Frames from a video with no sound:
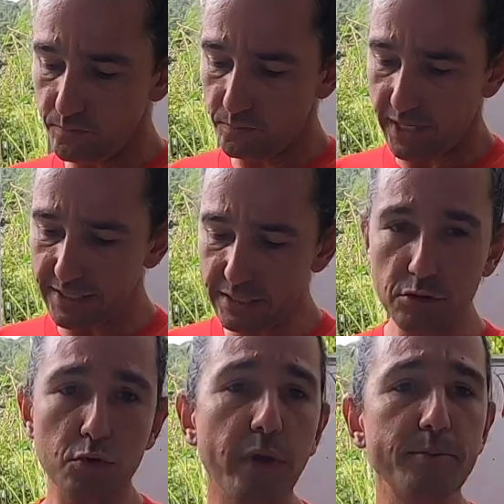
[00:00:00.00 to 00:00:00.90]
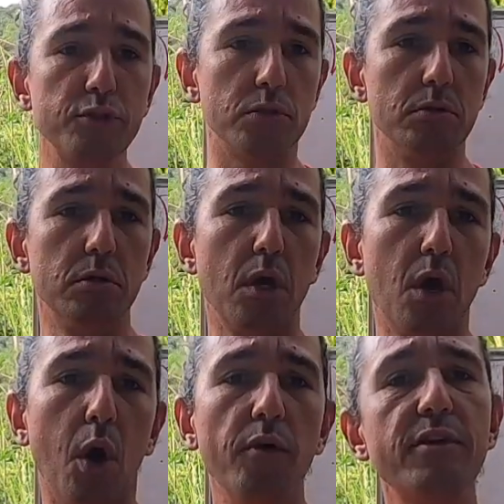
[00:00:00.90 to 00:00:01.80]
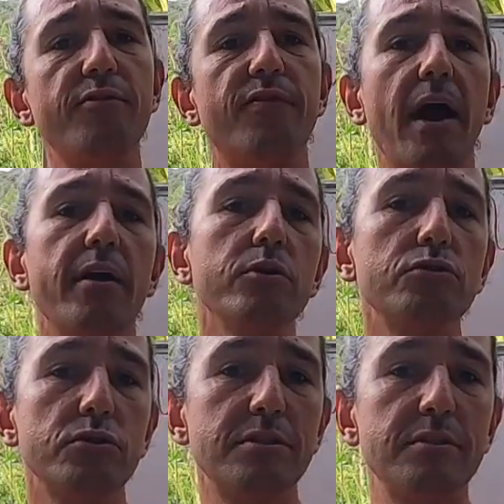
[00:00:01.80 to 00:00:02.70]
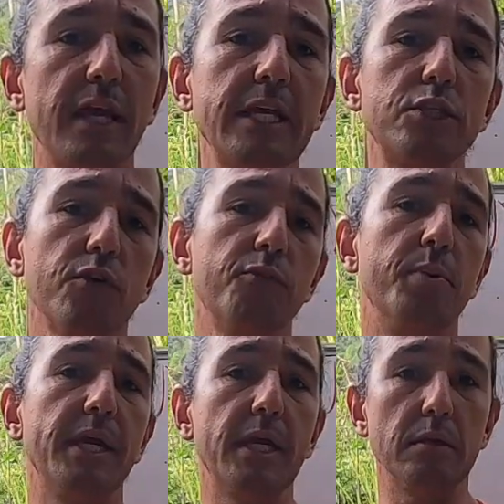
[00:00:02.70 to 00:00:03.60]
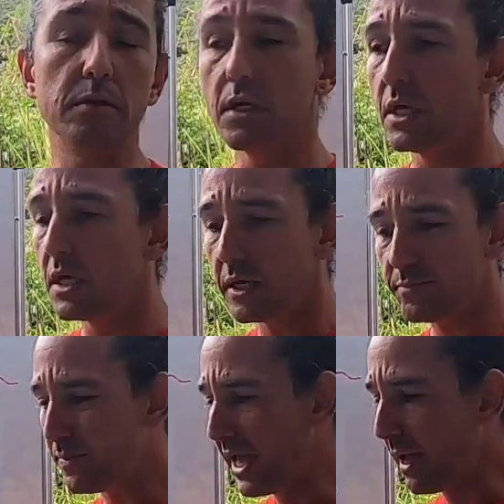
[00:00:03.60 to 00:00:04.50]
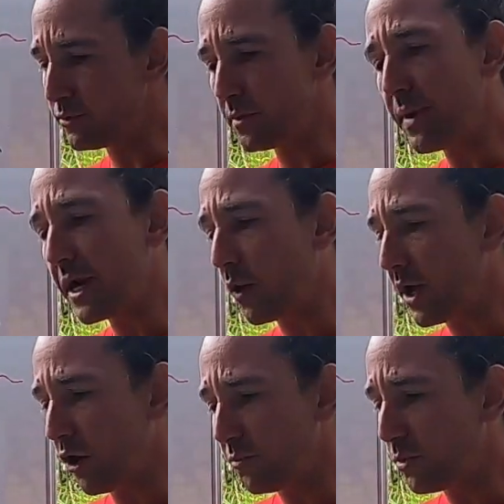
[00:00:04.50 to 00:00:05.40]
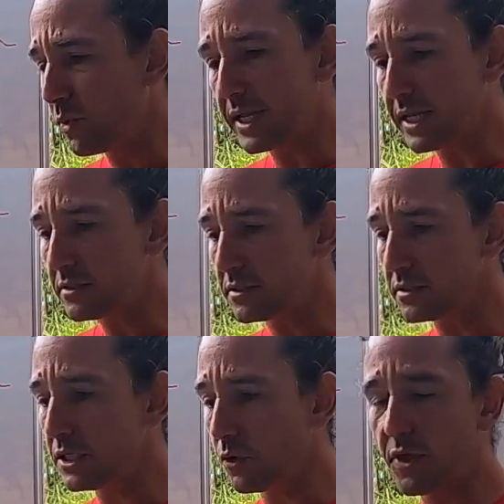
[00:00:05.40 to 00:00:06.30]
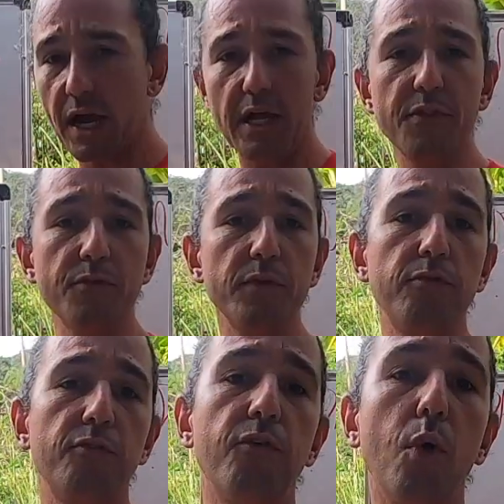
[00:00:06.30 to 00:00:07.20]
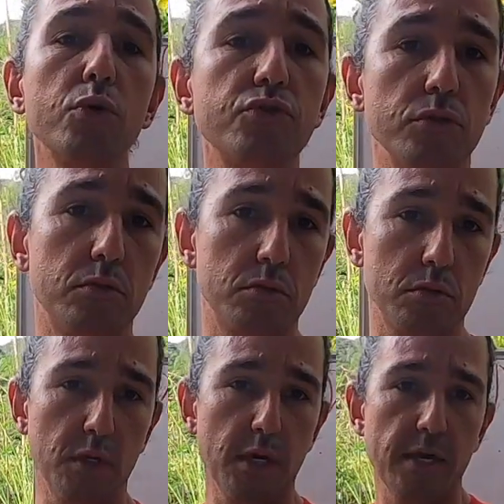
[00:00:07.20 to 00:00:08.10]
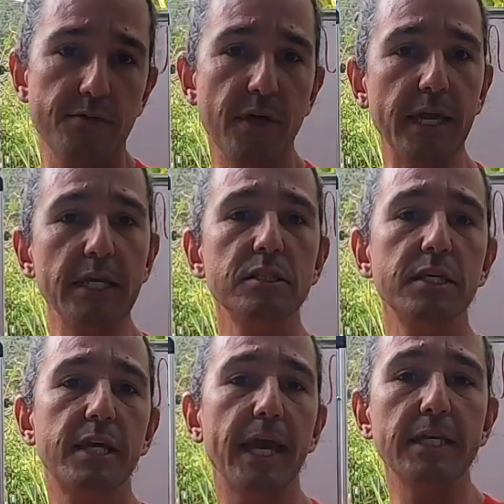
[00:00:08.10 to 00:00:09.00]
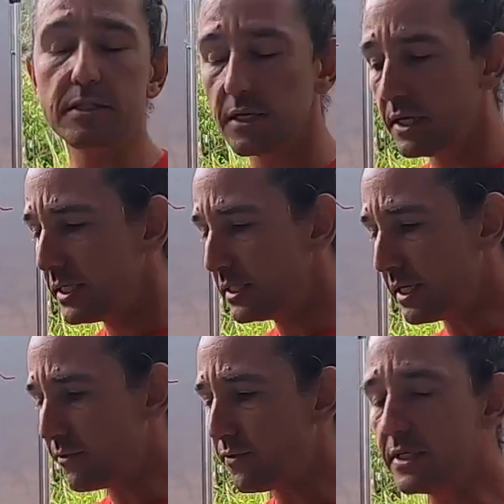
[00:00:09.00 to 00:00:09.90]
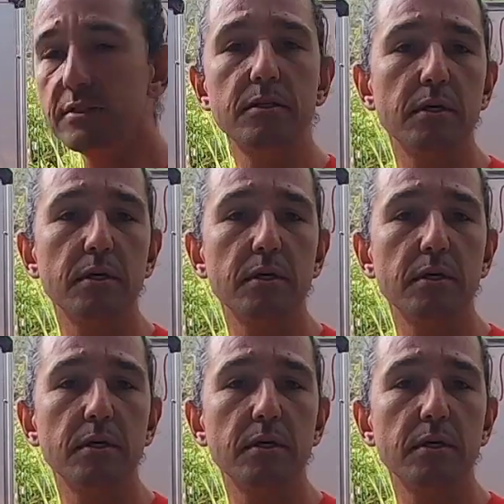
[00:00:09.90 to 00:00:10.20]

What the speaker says: a description of the various states of being. It perhaps a better way of putting it, there are different forces. They indicate different